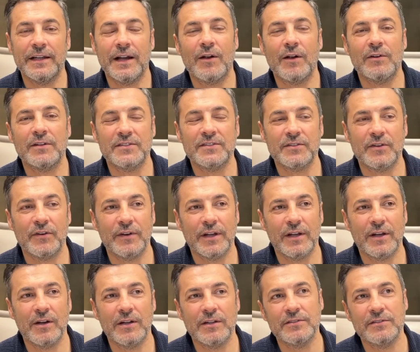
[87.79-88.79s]
our story
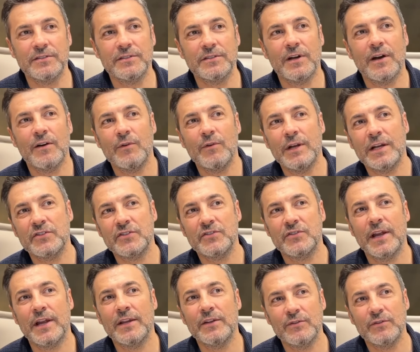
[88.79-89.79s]
because we are
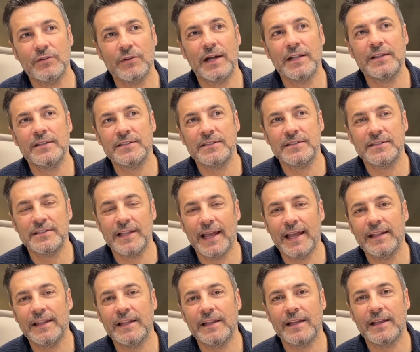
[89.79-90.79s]
trying to
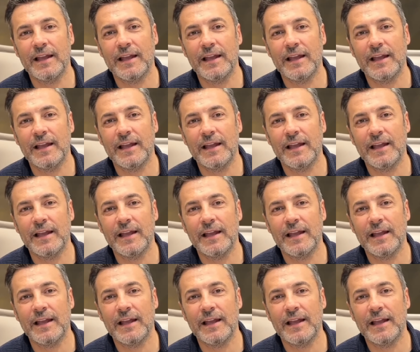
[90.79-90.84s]
understand